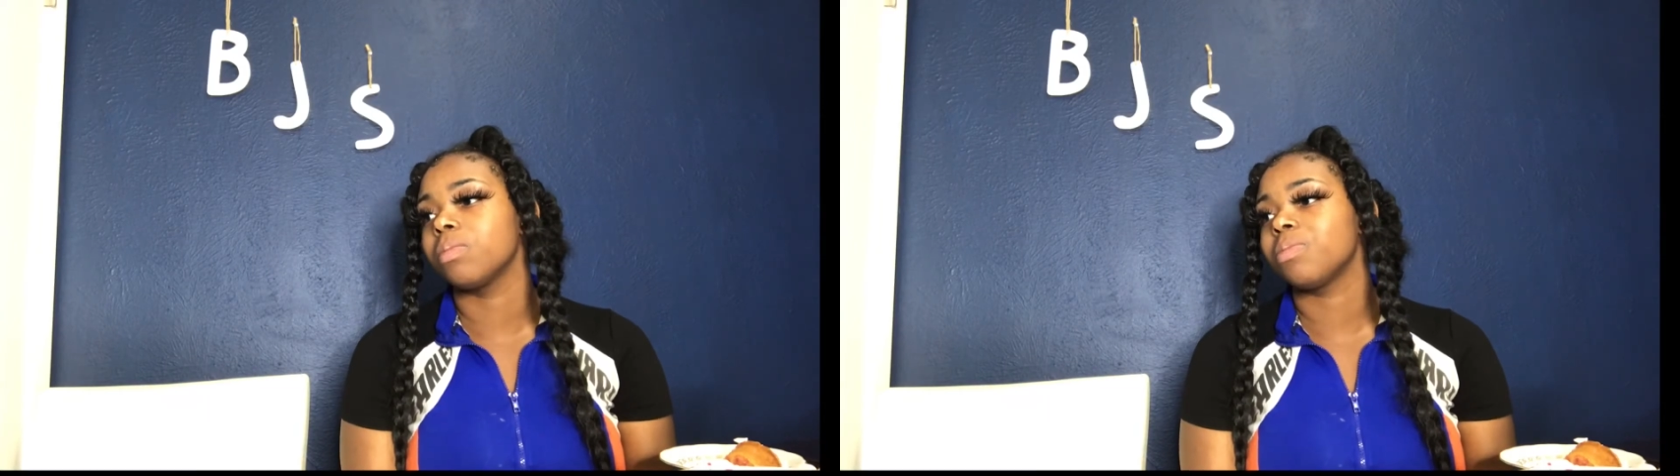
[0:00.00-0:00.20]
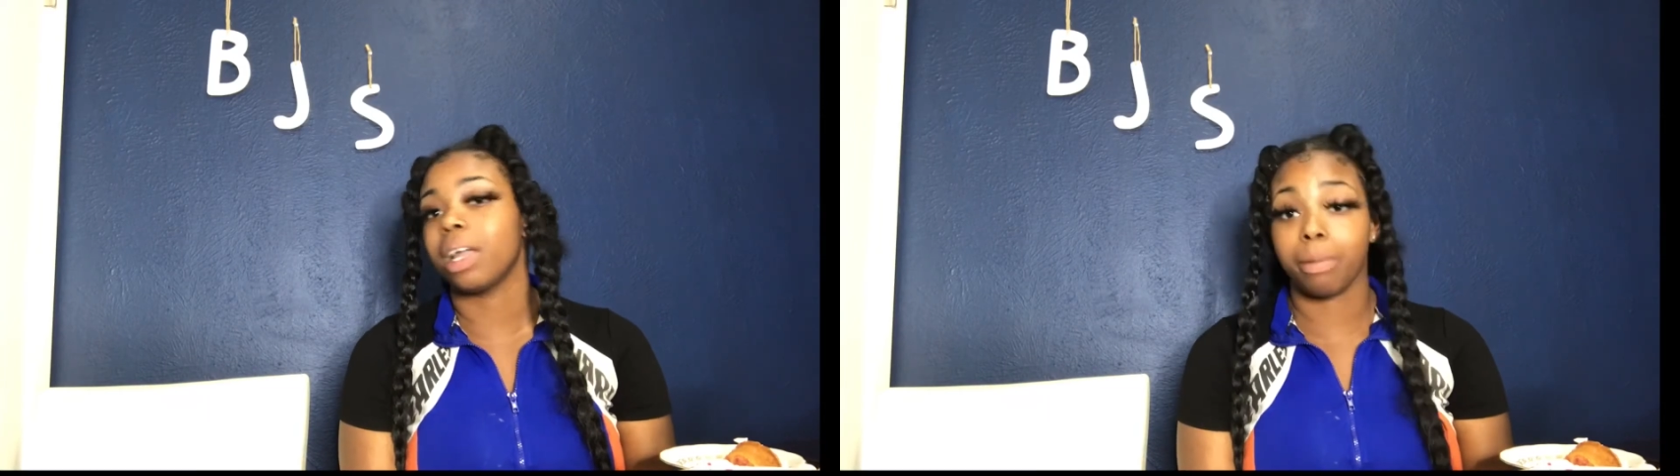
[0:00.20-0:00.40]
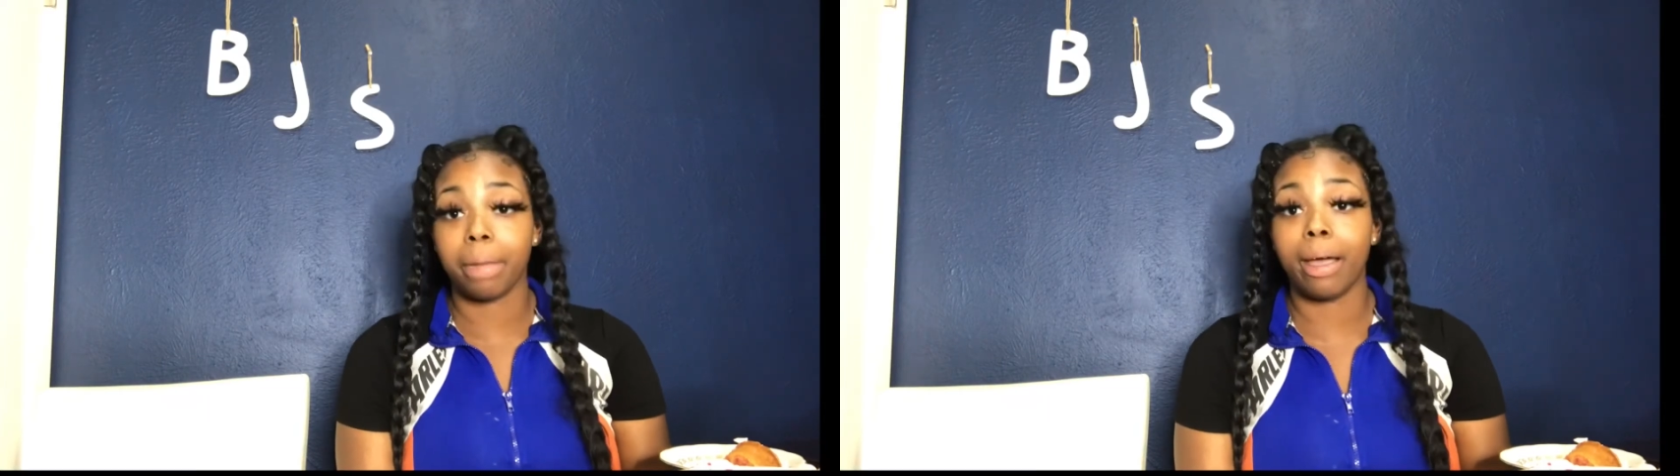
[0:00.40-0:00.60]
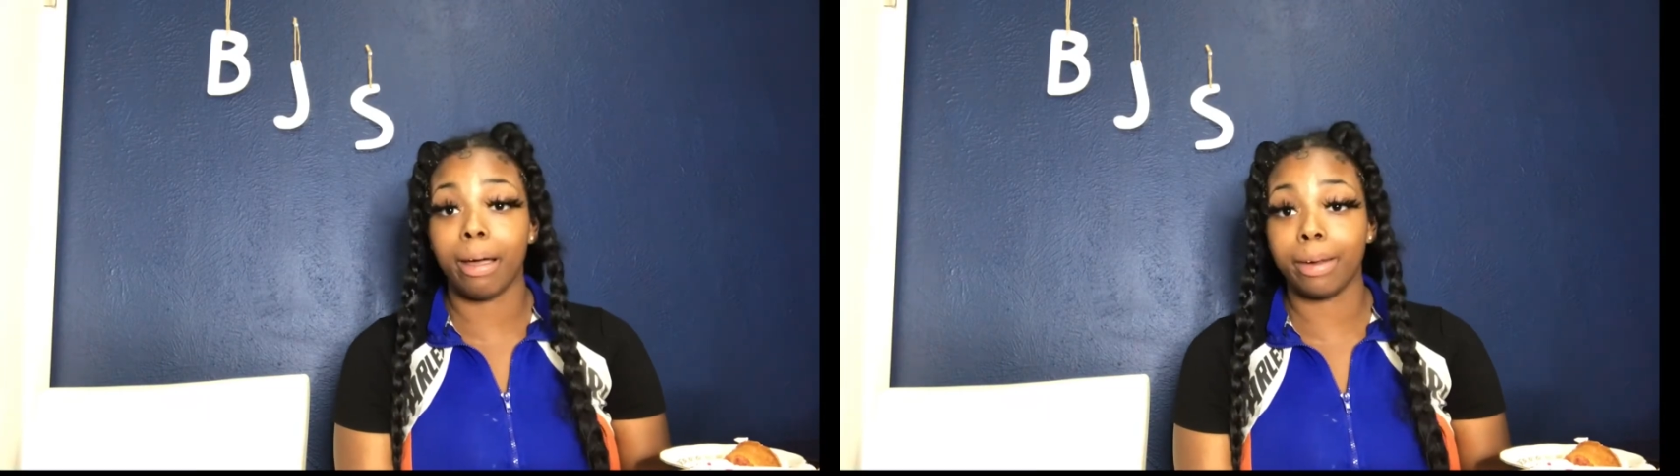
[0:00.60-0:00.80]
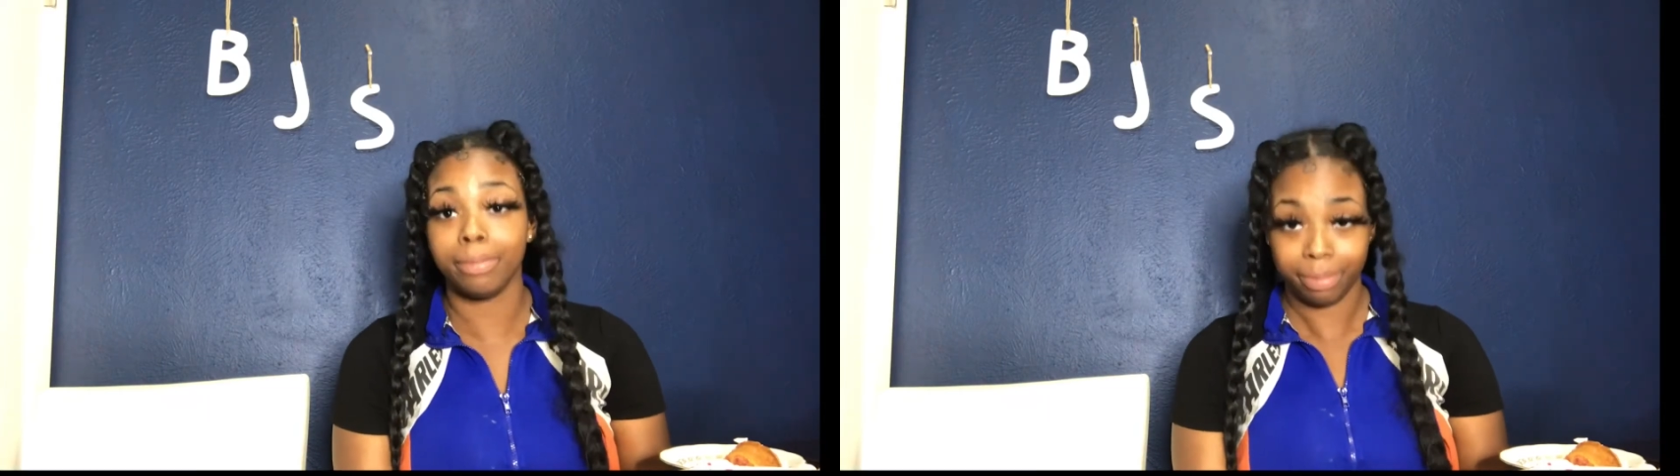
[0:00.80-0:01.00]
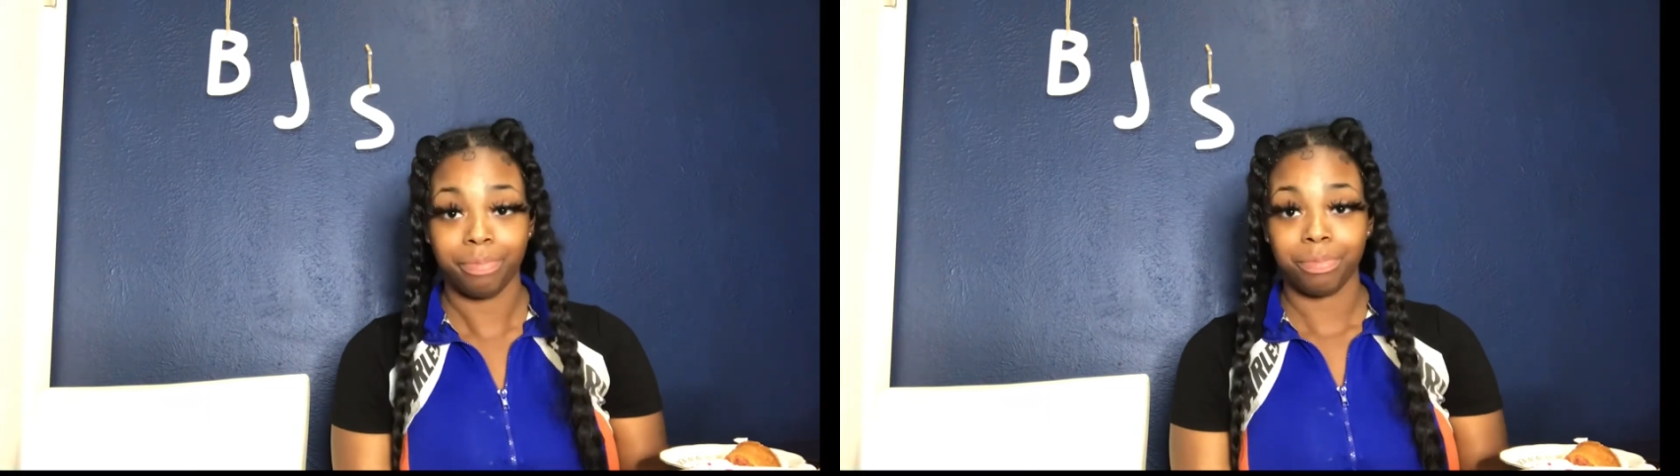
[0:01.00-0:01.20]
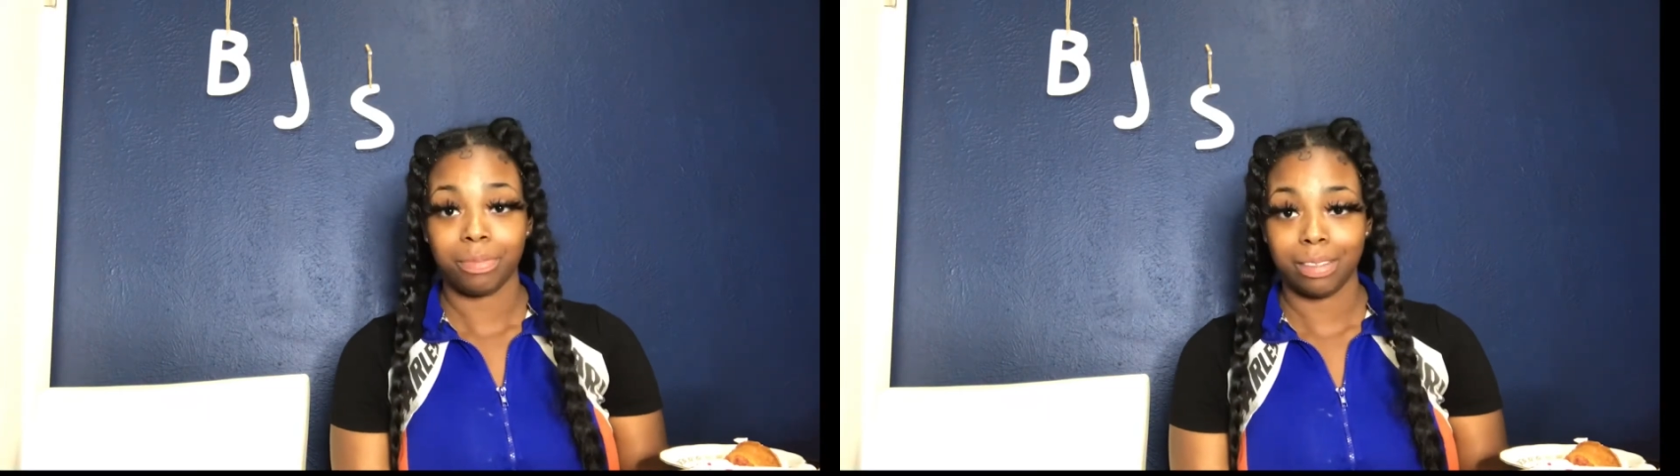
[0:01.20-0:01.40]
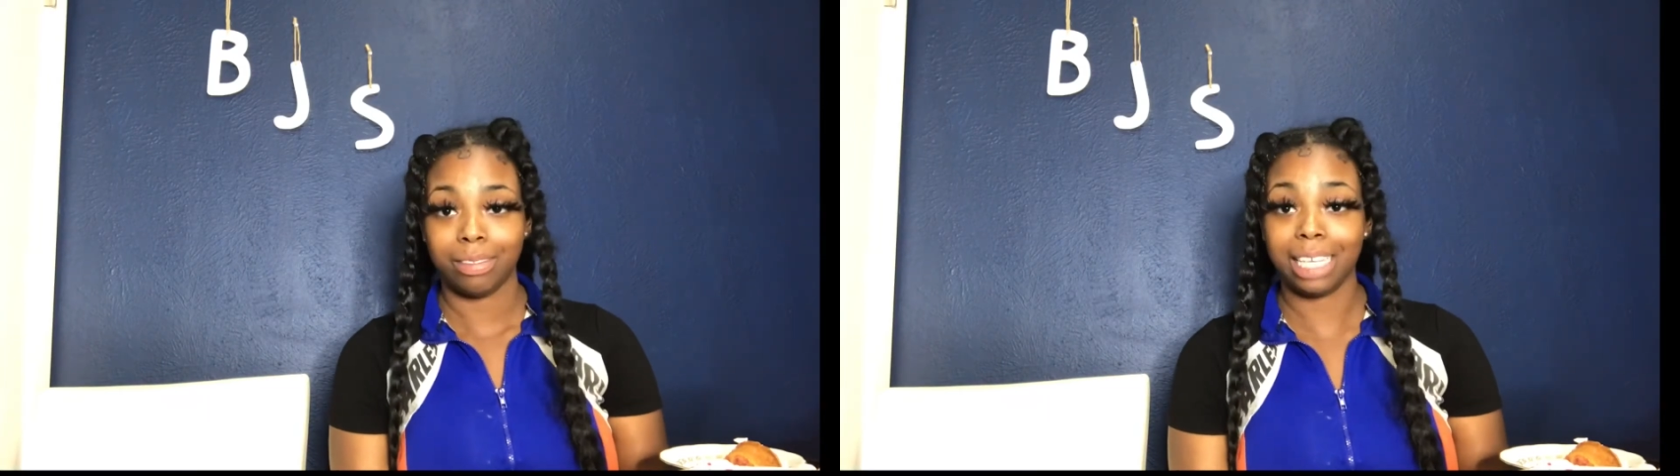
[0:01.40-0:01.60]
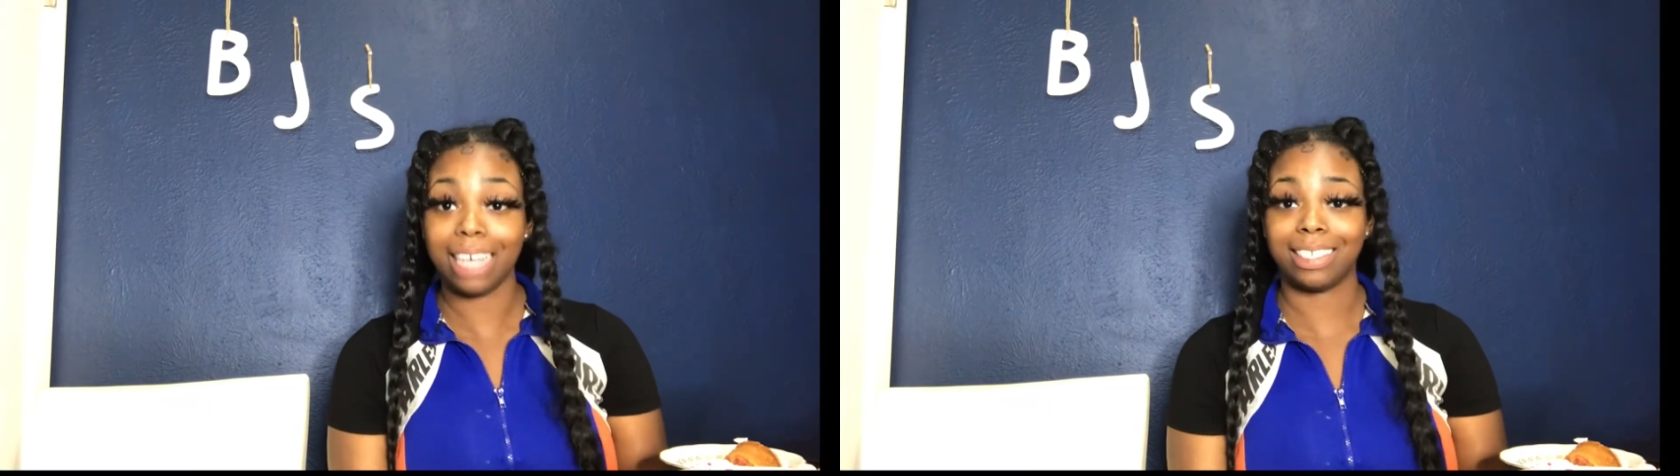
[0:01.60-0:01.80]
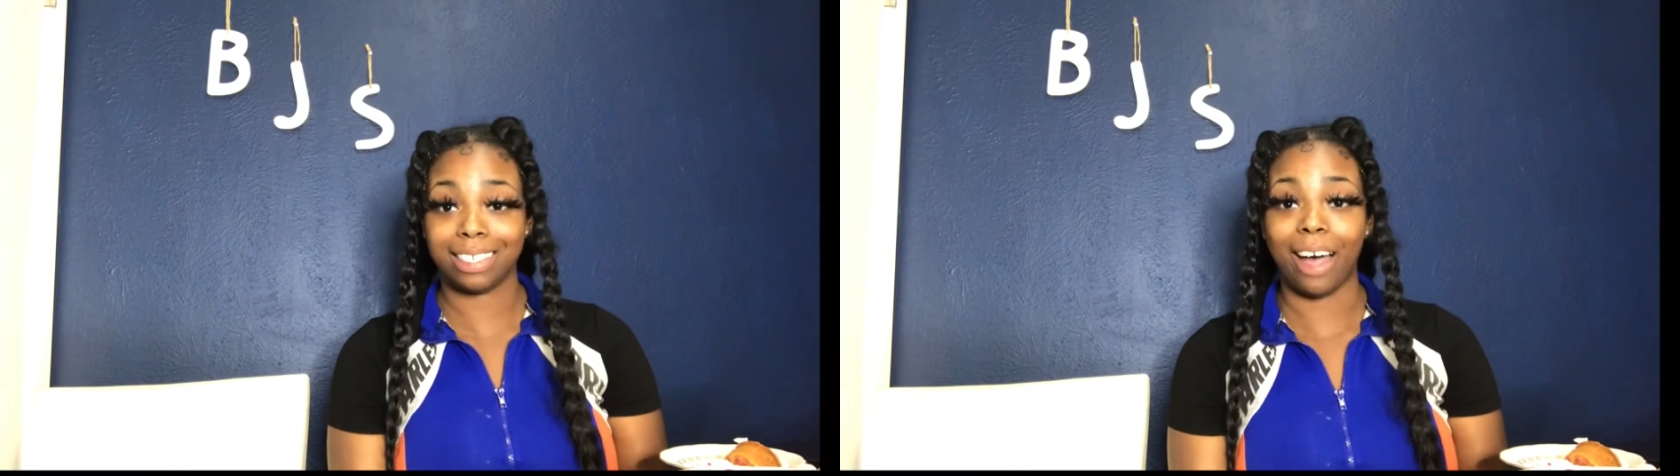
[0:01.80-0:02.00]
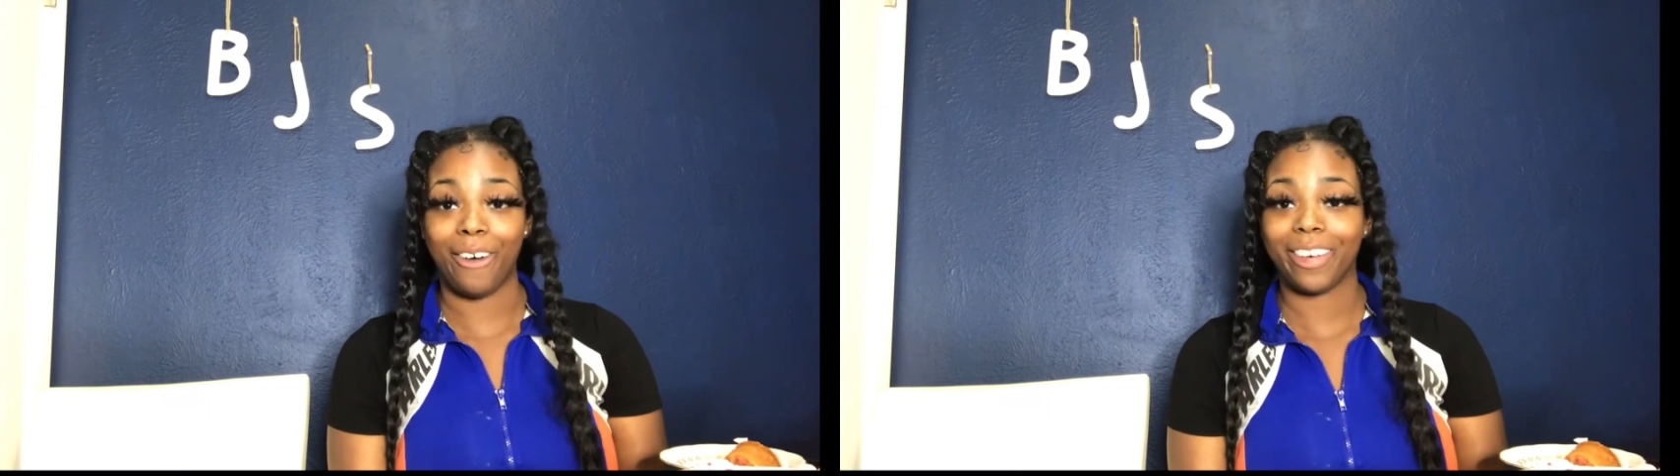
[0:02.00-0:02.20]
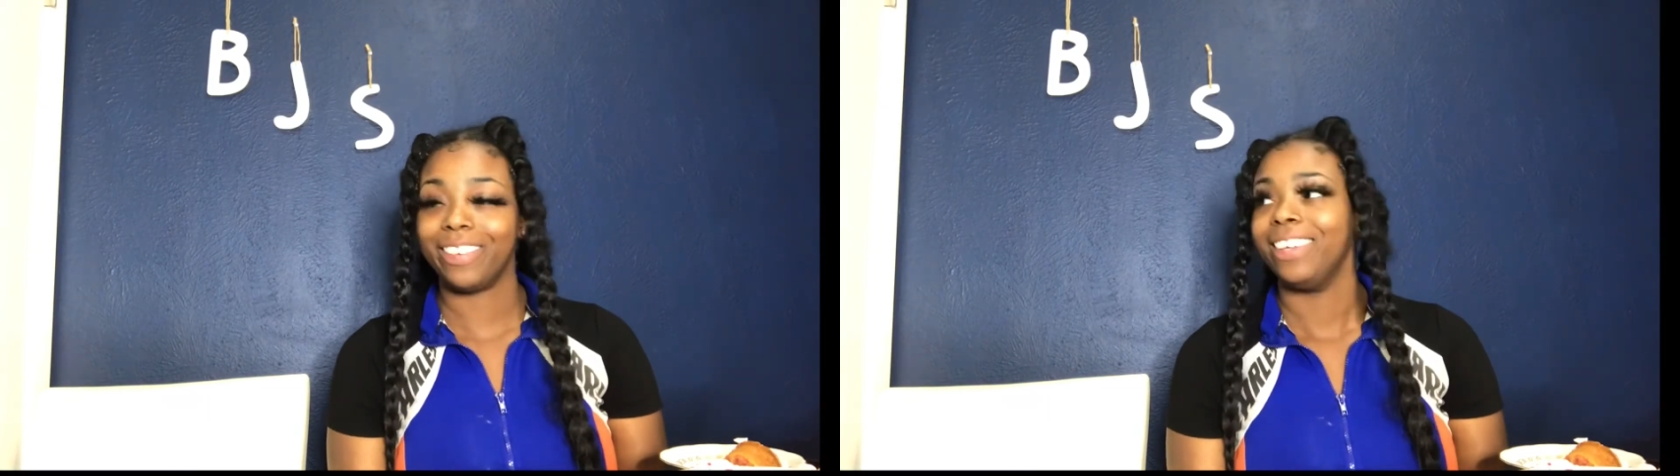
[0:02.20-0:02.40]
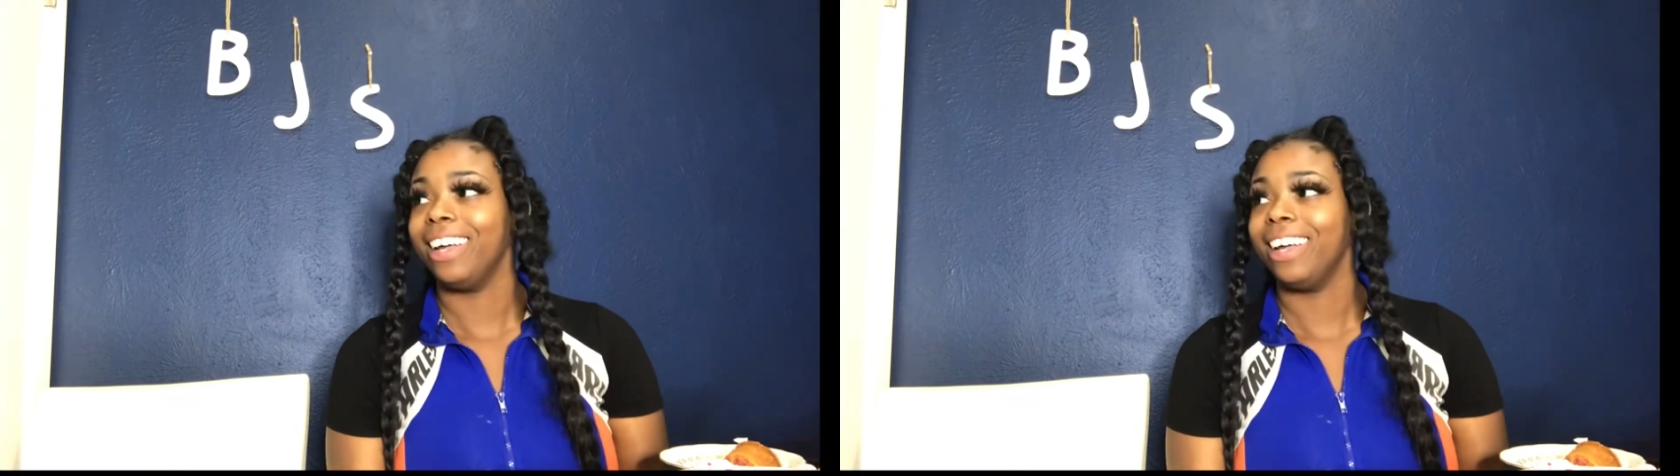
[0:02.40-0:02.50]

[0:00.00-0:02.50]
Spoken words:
Think about it. Yeah. Texas talk.